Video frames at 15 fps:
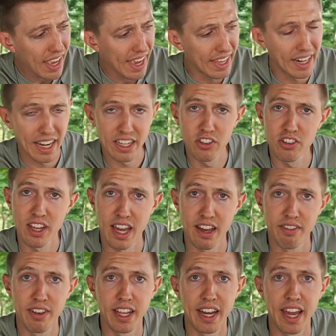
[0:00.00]
And I just
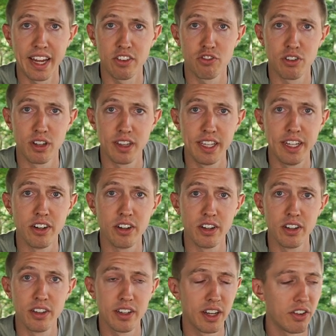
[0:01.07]
have an extra
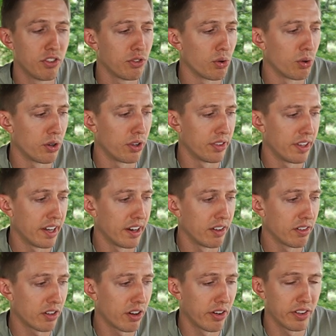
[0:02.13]
leader that is stored on
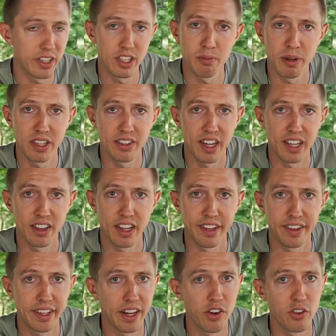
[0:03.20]
there. Currently it's my tight
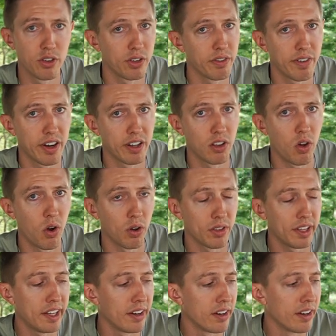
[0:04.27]
line leader, so it's a very long
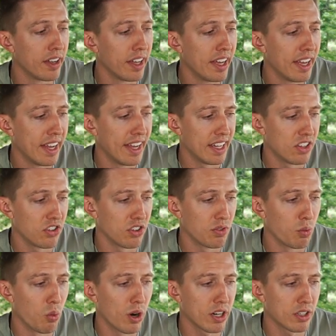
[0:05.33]
leader. It
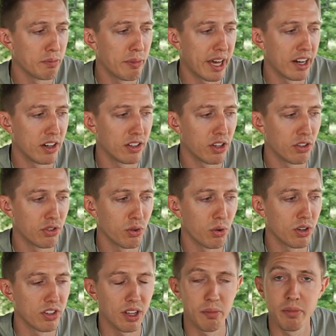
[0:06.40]
just works better to
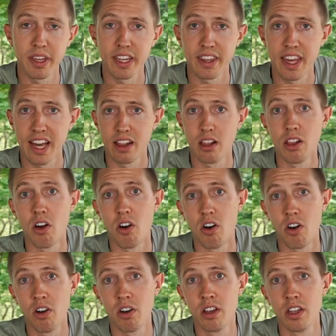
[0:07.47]
store something that
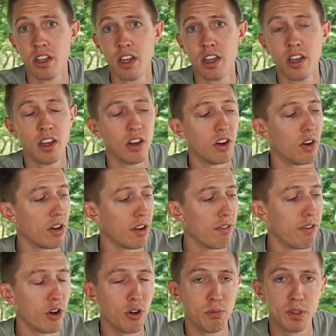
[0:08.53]
long on a
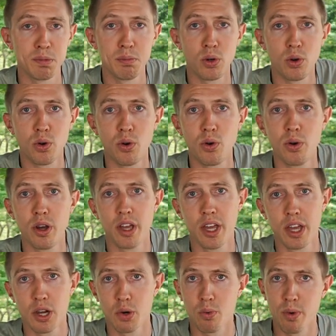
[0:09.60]
foam spool
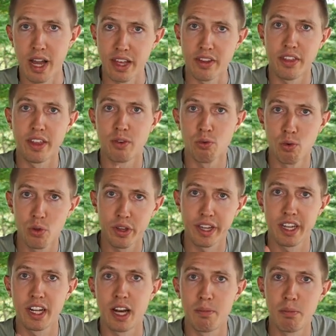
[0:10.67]
rather than
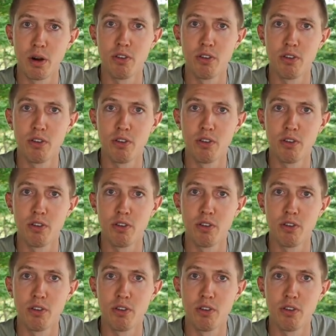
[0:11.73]
rolling it up